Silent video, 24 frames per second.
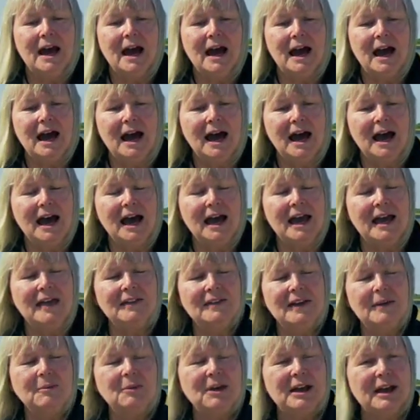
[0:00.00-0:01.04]
And
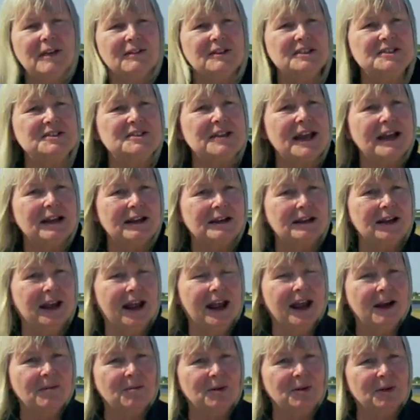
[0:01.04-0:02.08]
then we have a second
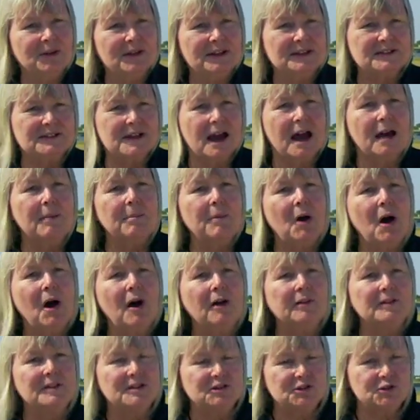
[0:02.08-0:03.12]
camera that's up
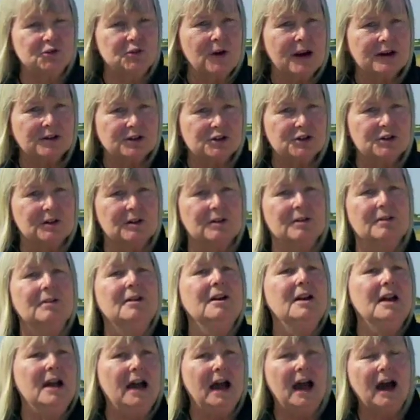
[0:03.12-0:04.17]
on the structure
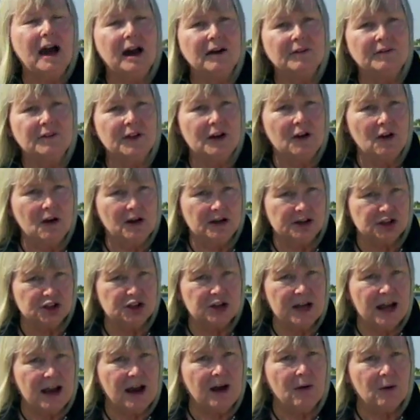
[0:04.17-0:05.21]
of the launch
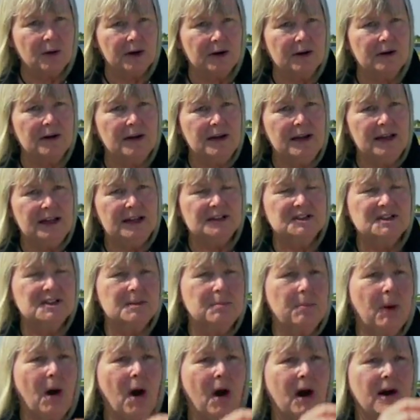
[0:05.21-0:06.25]
tower. It's the
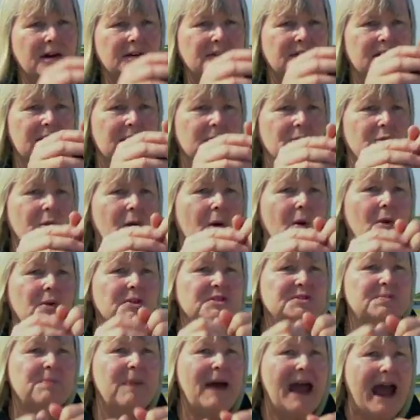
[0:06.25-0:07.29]
part that rolls
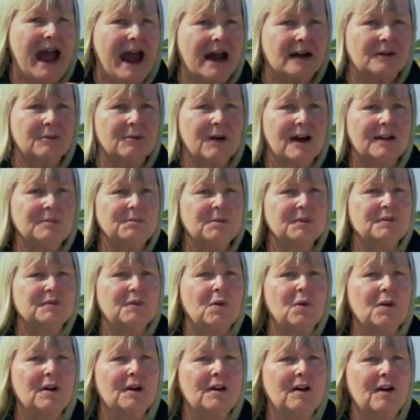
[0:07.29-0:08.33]
back right
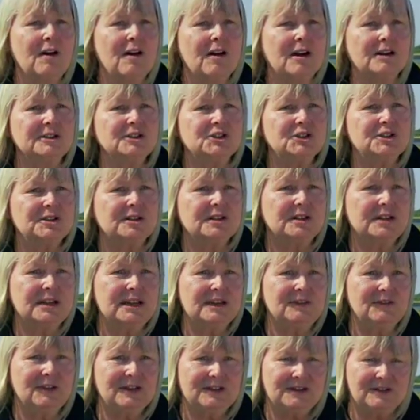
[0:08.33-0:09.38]
before launch to
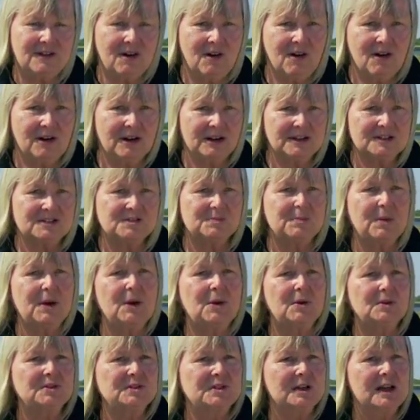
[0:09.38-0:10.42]
leave it all
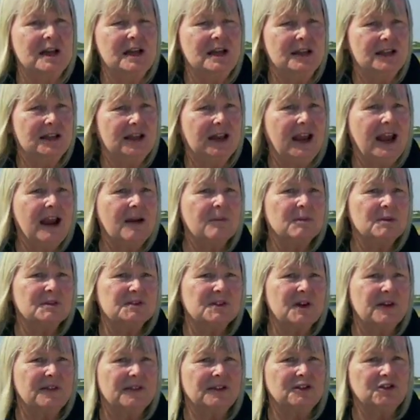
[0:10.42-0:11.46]
exposed. The camera's
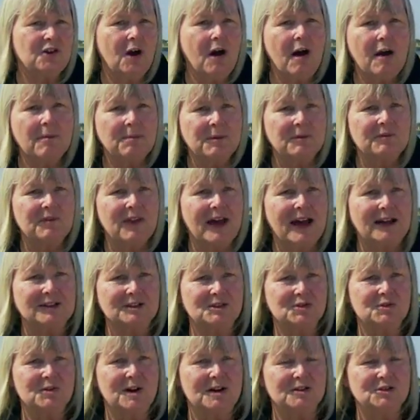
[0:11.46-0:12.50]
on the top of that
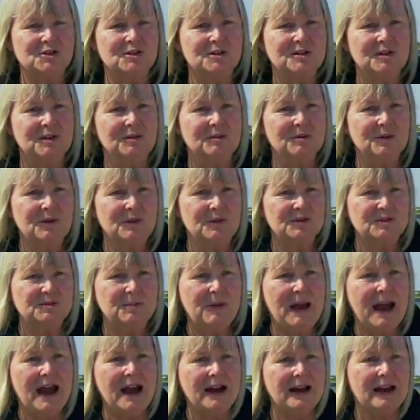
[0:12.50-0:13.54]
structure that rolls
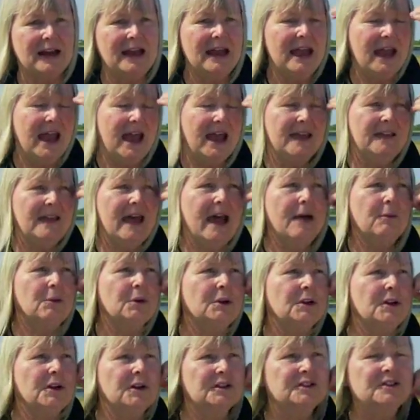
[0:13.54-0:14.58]
back, and that will
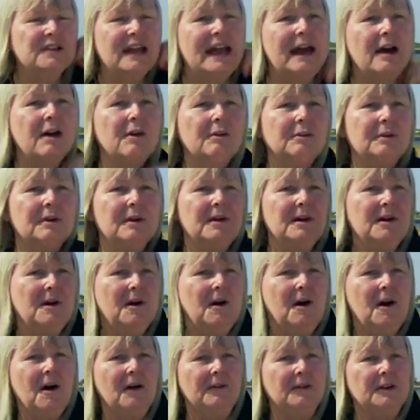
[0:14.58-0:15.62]
look down
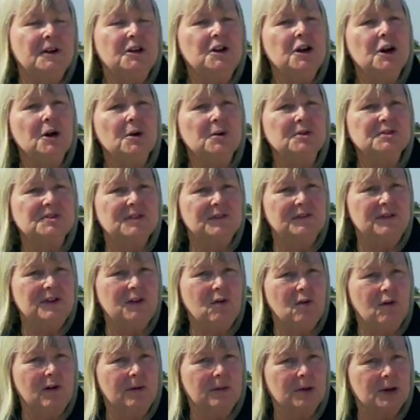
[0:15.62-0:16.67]
on the nose of the
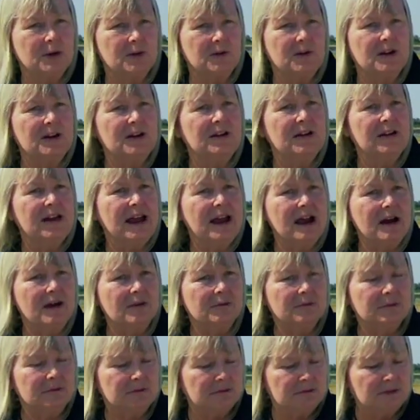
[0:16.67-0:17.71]
orbiter and
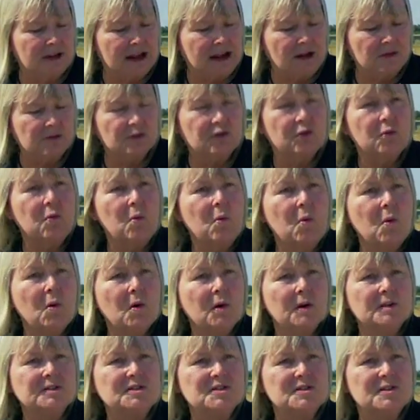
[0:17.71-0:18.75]
down
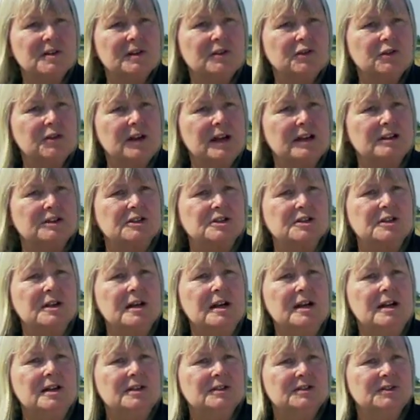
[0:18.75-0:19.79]
towards the trench.
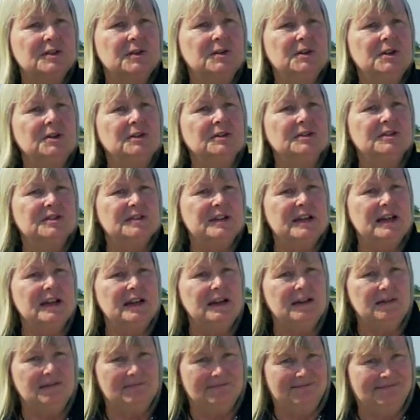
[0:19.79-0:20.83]
So you'll
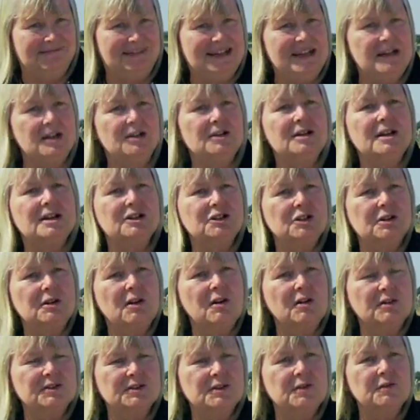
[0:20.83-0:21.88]
see the ignition
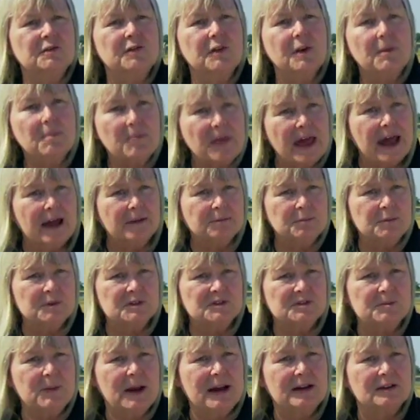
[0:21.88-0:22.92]
also from that
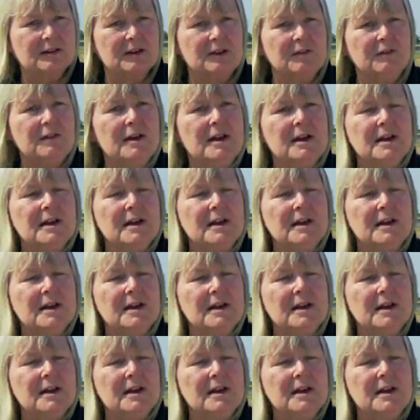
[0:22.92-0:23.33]
perspective.